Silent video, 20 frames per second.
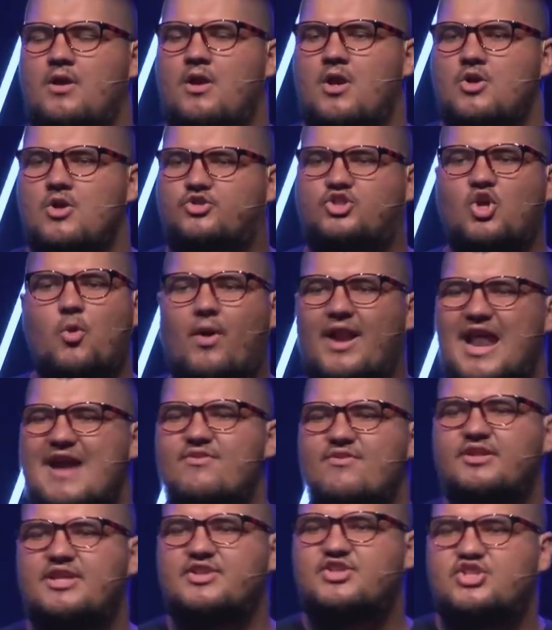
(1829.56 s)
So,
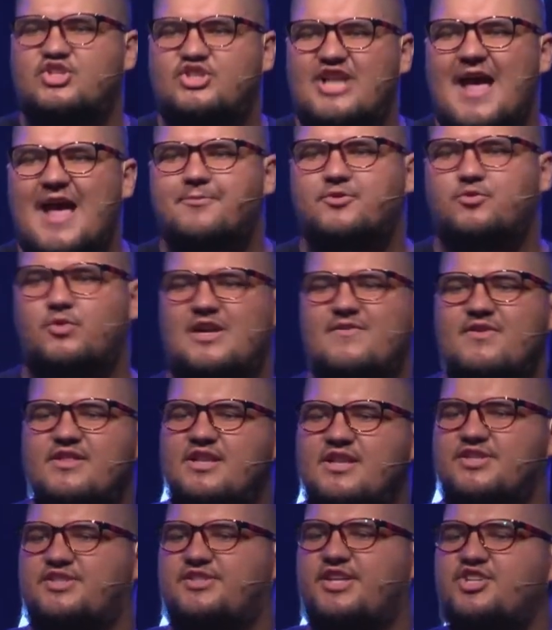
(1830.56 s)
whatever the steps, whatever the
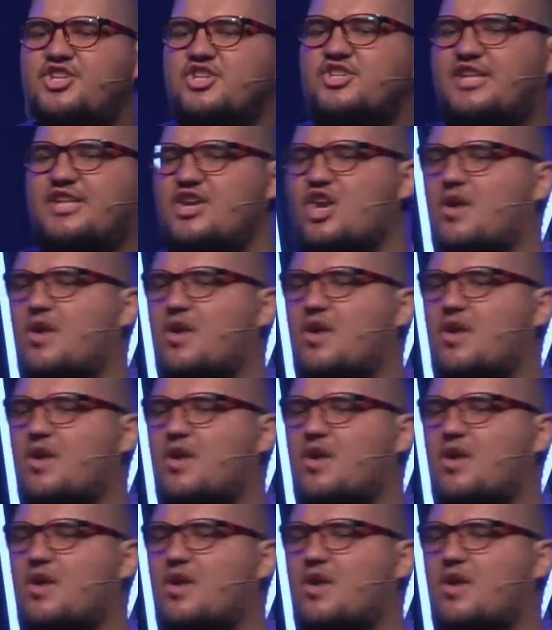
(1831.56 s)
decisions that you're